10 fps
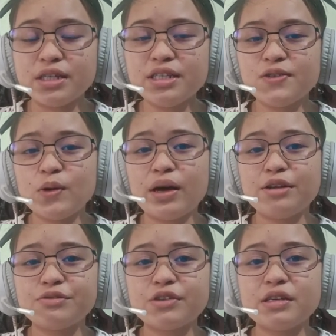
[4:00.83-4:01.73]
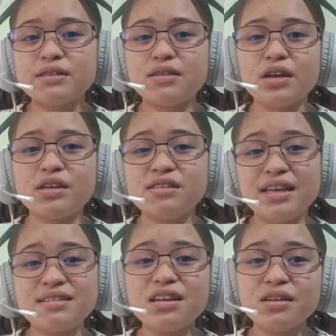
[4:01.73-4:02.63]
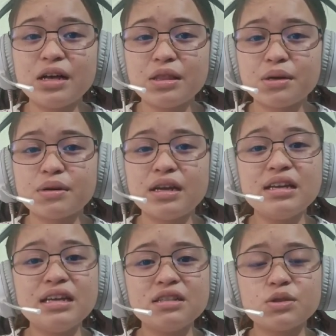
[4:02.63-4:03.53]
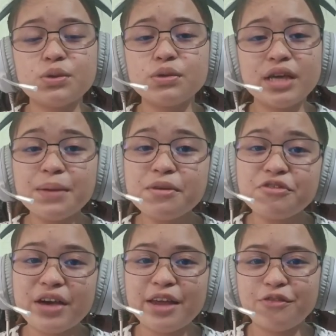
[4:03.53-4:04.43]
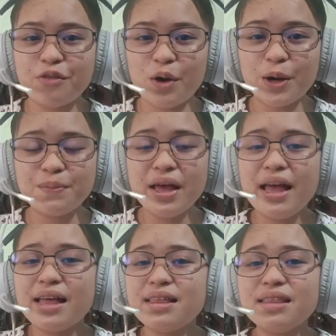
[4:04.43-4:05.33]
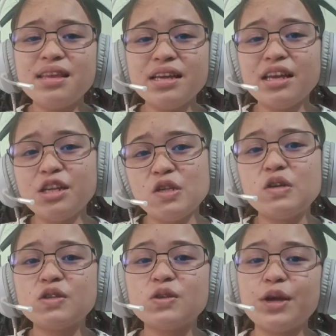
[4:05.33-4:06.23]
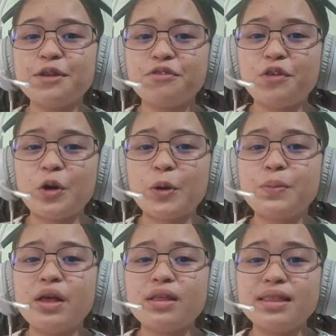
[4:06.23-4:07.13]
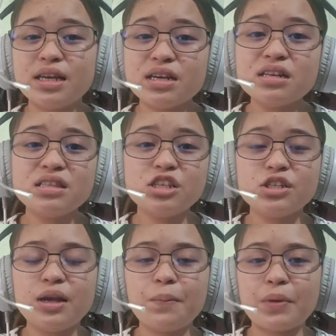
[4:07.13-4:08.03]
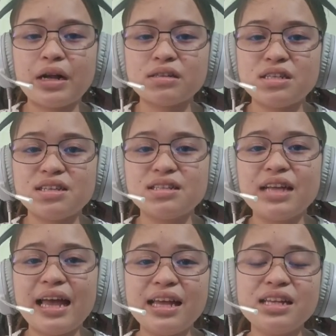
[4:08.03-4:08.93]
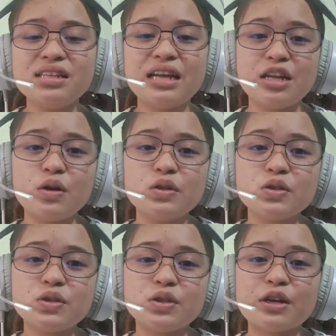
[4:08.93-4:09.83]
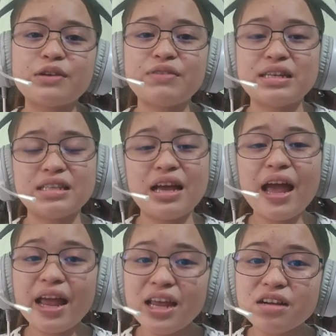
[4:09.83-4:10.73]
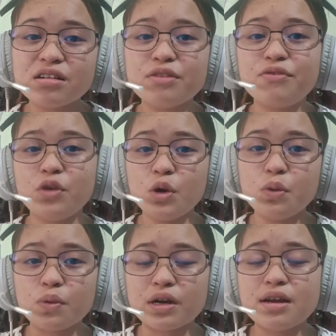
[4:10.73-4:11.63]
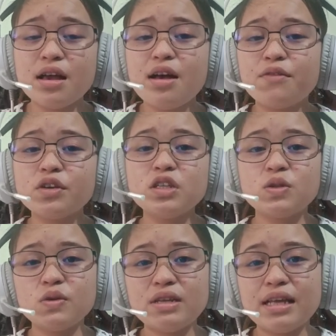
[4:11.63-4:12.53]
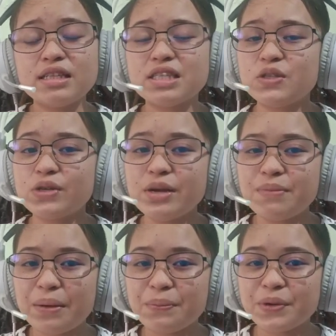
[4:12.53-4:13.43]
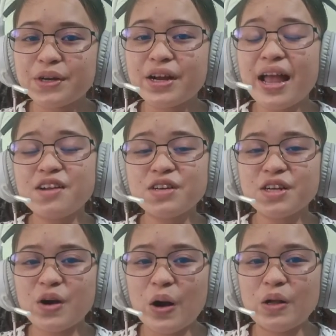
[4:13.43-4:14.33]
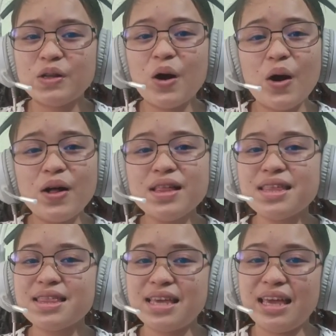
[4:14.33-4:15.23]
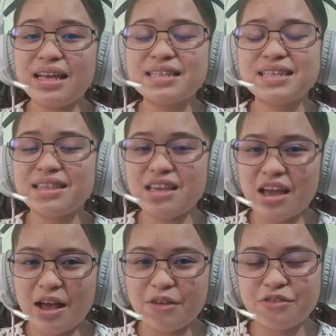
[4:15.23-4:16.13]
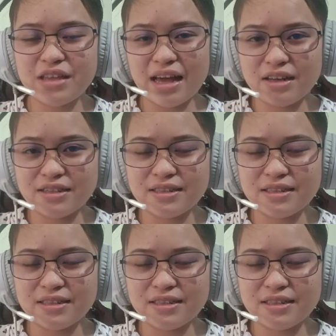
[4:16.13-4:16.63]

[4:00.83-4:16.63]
to convert their data gathering into gamified form that they can use to inform their teaching practice and can also serve as a reviewer for students to remember and recall all the things that they have tackled.